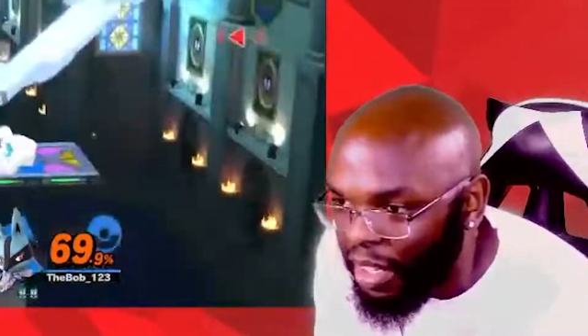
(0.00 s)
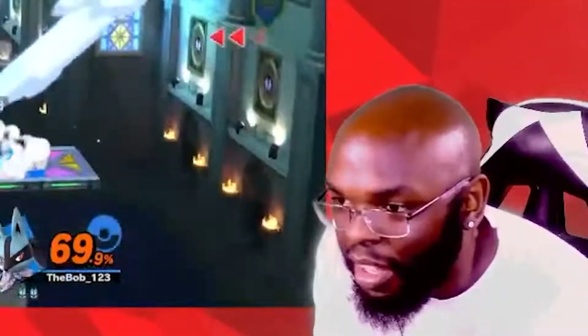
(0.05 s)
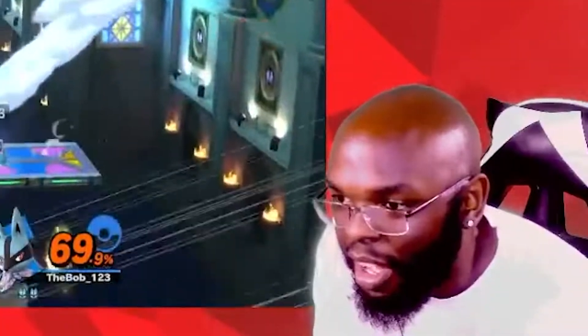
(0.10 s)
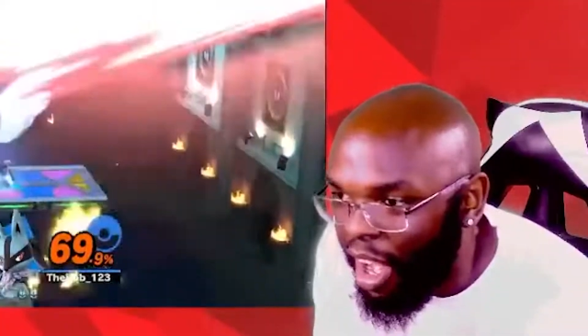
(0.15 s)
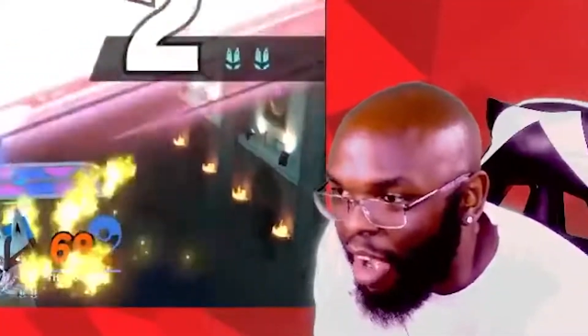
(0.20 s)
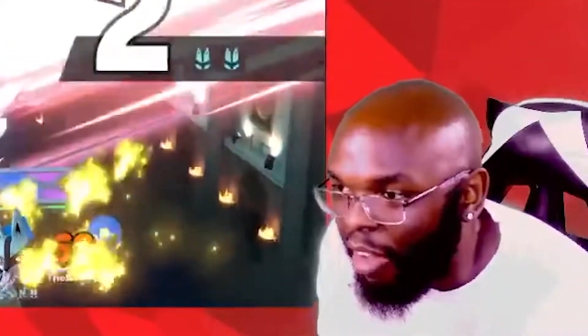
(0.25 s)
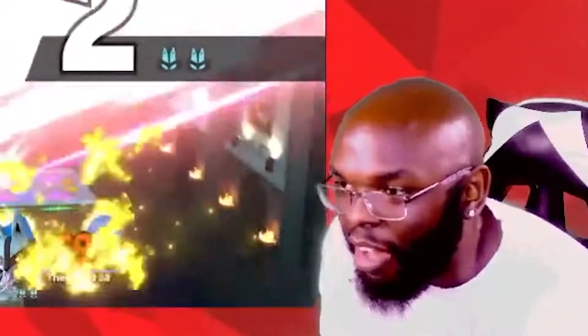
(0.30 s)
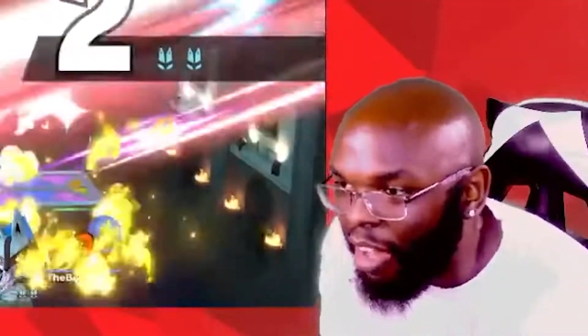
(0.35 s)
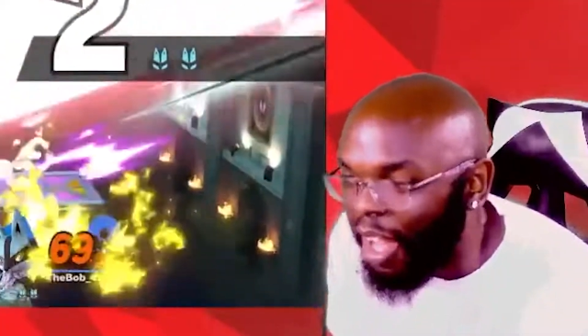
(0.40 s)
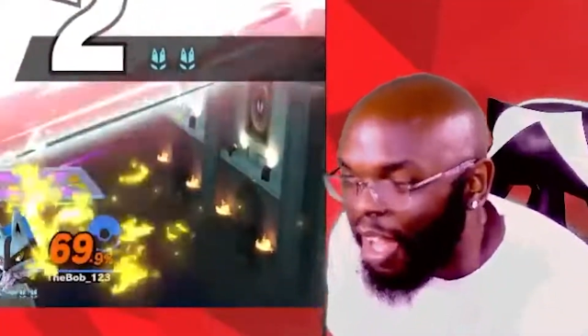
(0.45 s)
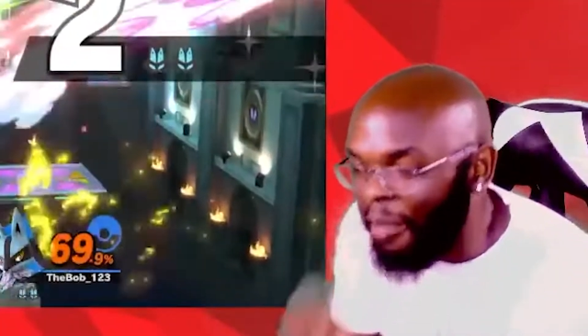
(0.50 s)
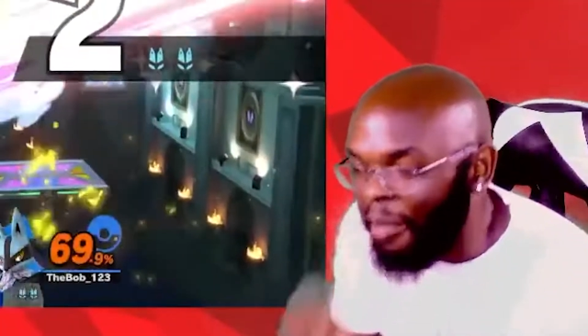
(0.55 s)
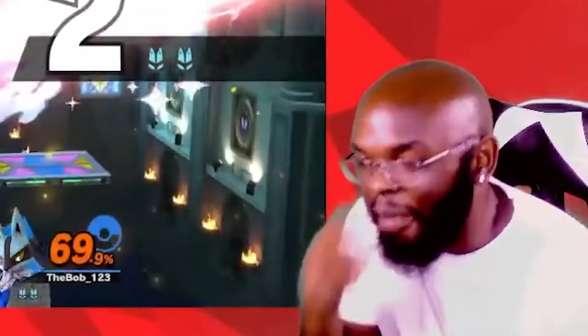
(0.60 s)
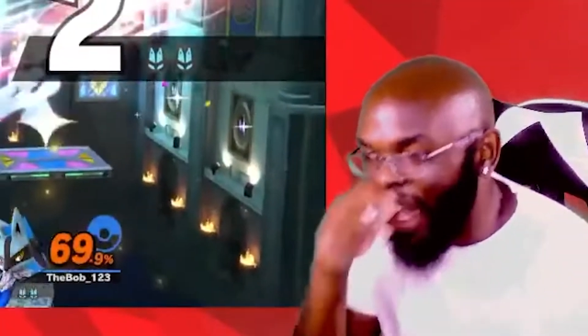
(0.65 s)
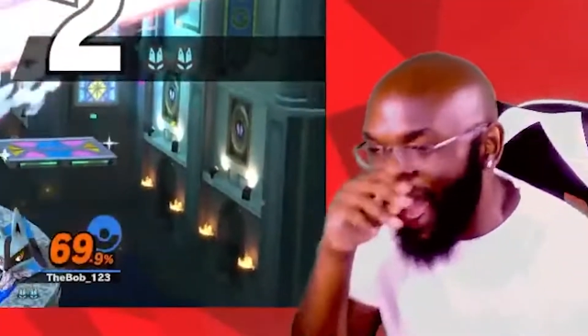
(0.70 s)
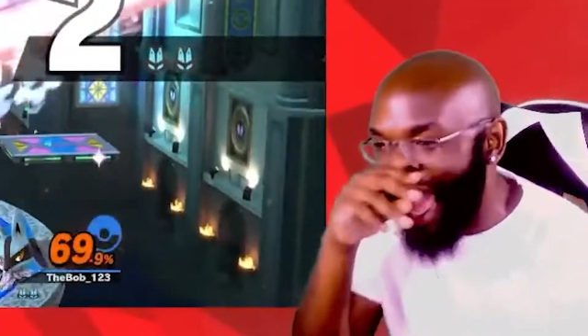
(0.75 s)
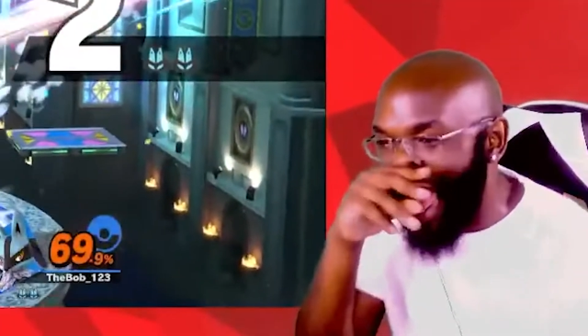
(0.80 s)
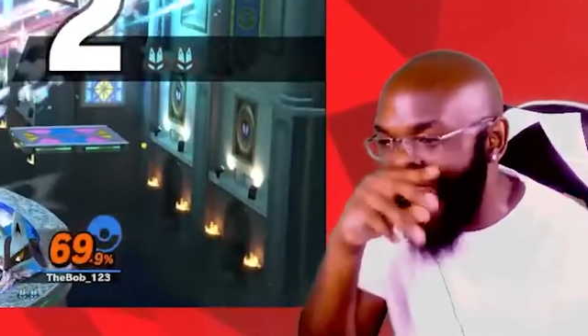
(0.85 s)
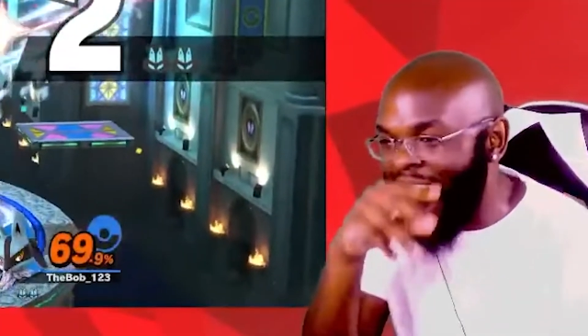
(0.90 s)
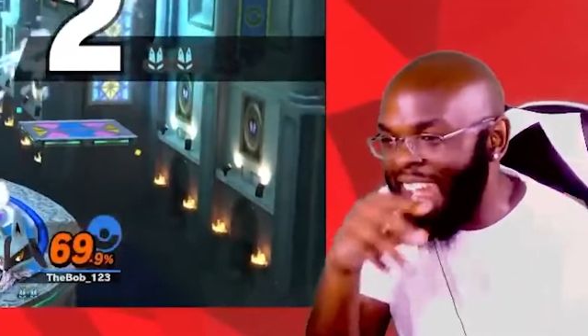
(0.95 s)
Hold up,
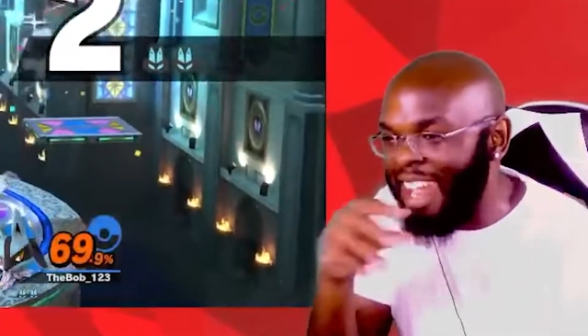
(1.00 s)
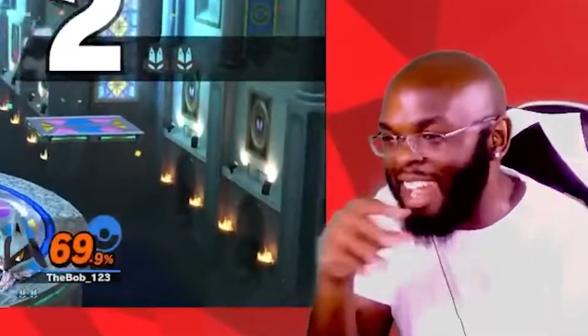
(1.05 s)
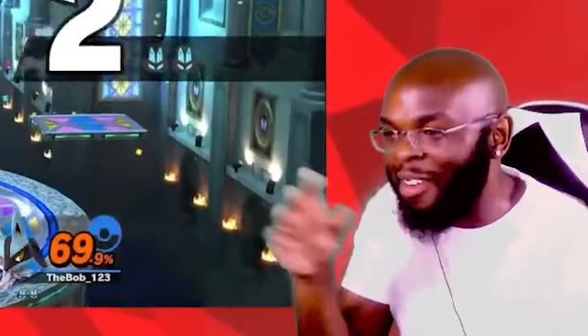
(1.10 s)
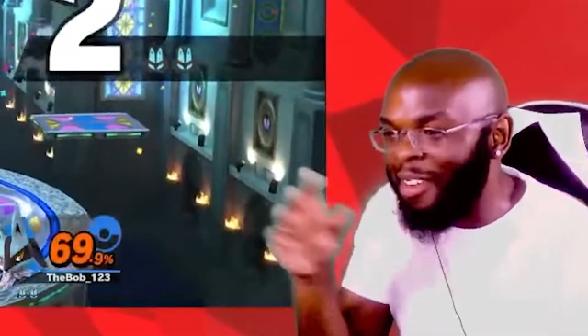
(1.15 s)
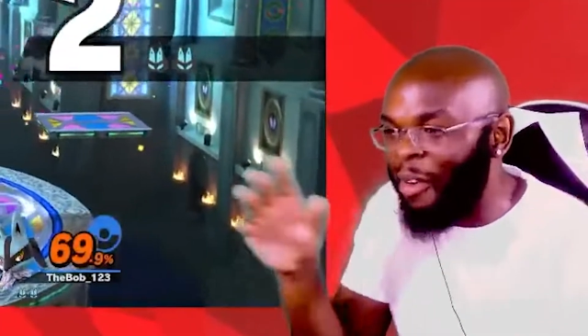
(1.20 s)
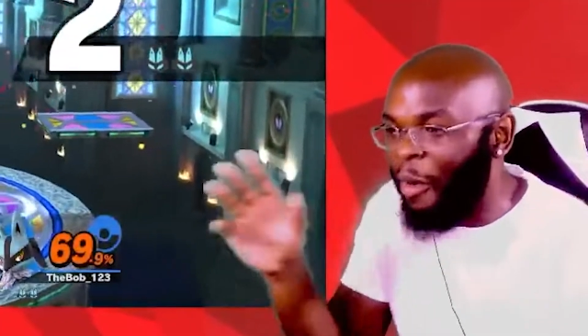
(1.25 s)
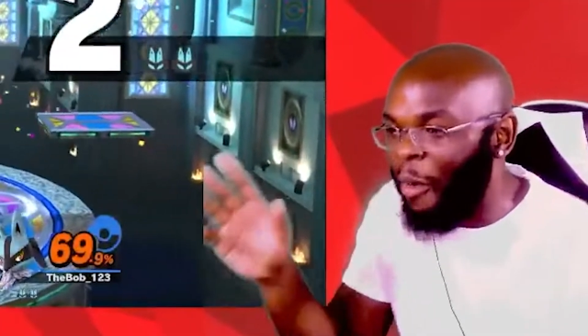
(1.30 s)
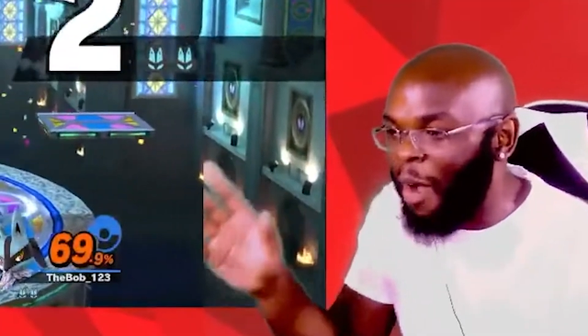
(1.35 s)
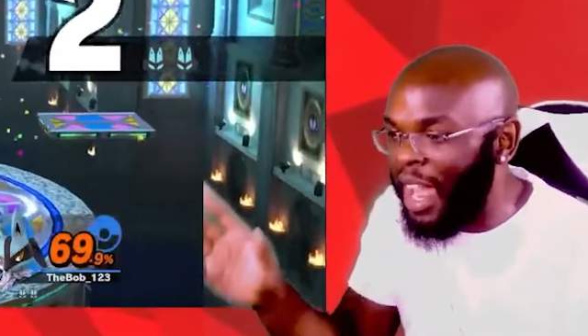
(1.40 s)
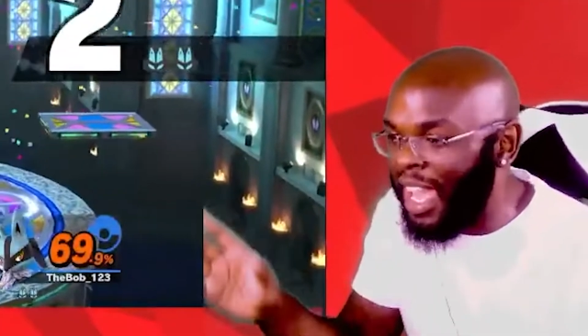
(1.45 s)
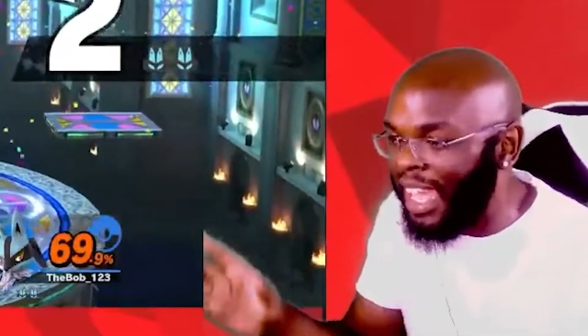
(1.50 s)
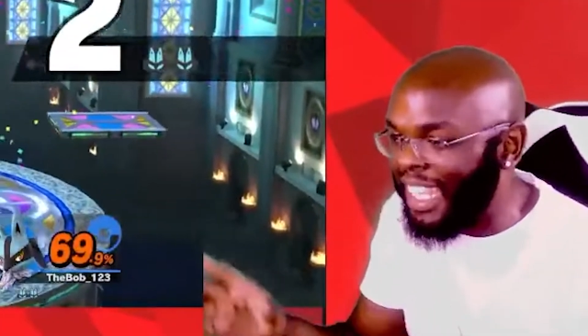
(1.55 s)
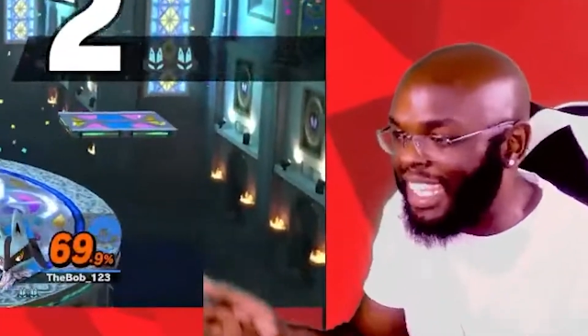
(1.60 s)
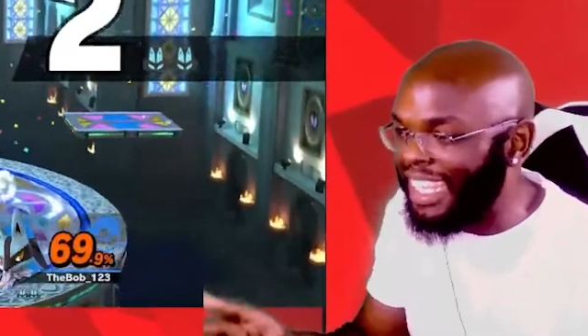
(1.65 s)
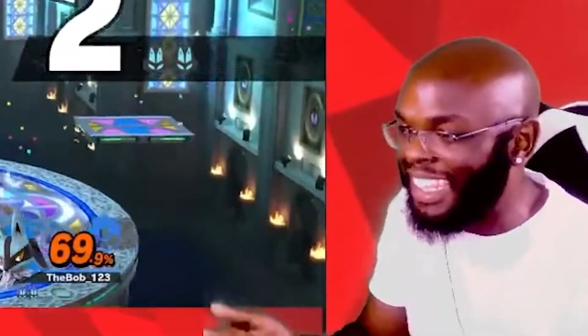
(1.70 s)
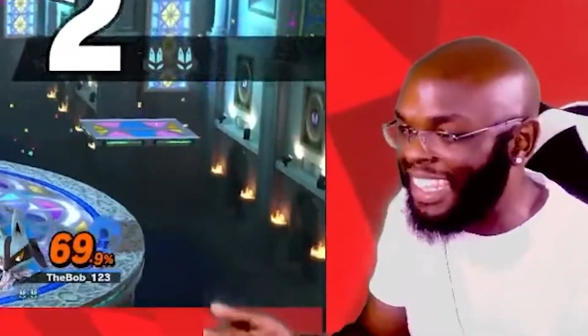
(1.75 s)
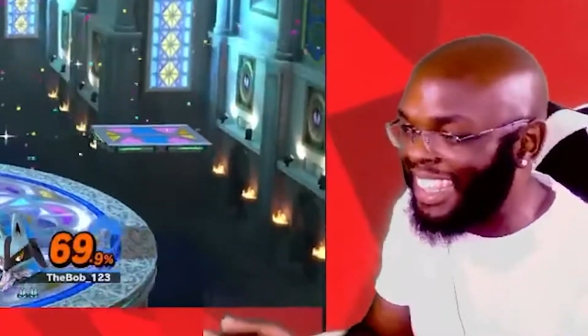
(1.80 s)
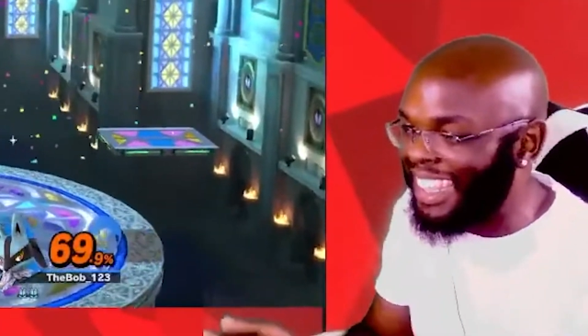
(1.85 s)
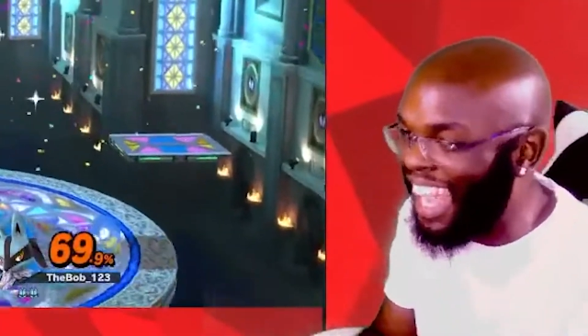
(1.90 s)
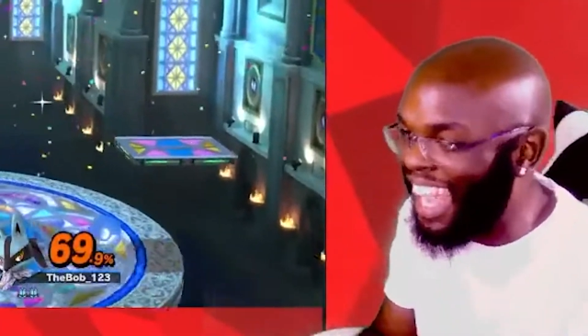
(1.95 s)
I ain't with
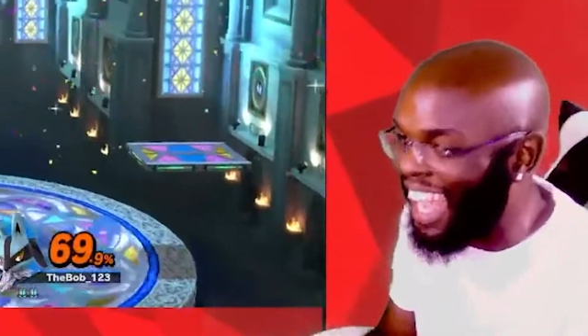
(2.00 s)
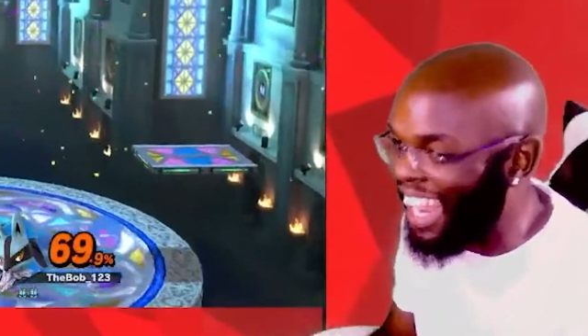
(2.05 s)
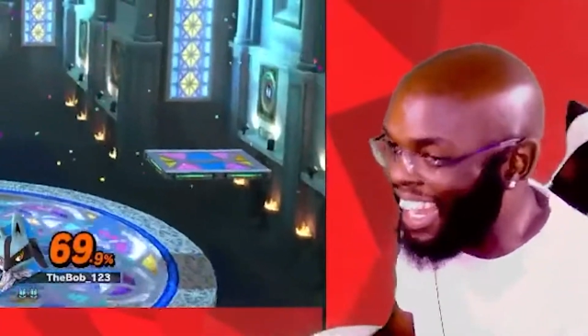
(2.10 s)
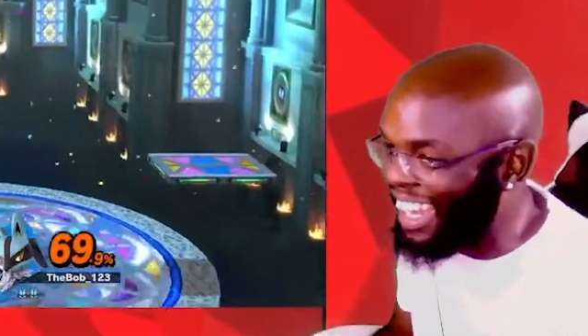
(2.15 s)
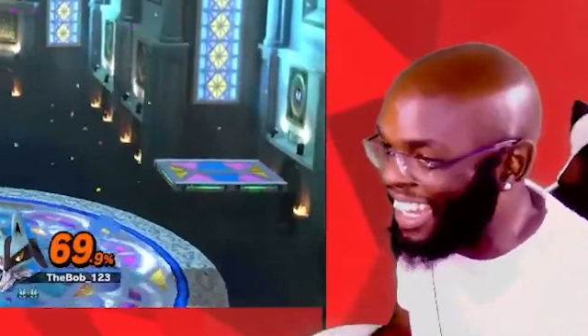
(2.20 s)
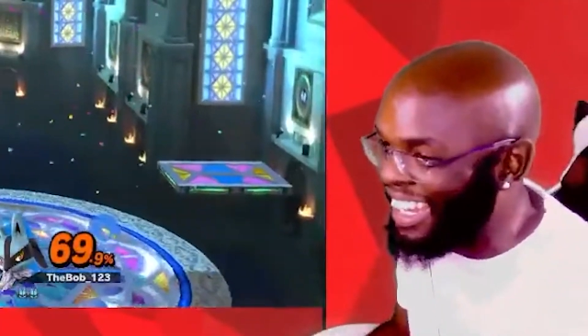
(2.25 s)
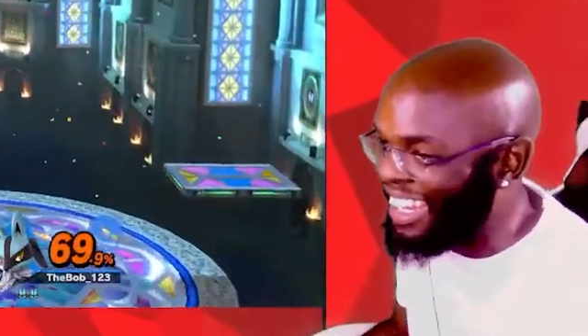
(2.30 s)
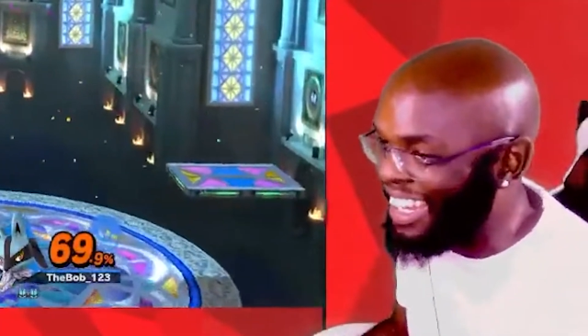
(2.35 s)
that.